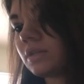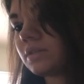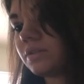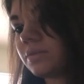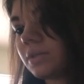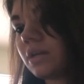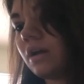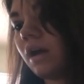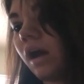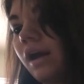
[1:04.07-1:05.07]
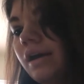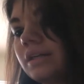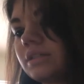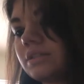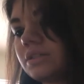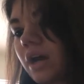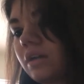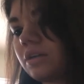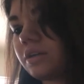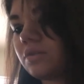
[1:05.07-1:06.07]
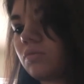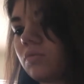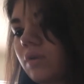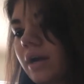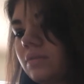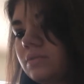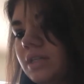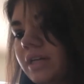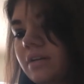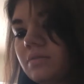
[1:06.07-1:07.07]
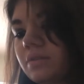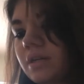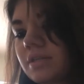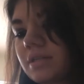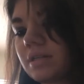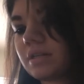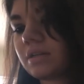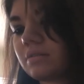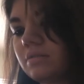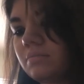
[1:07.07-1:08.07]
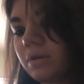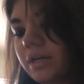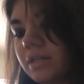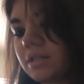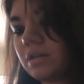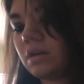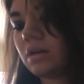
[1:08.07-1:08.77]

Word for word: excuse me, Dollar and Rowney, I don't know how to say that brand,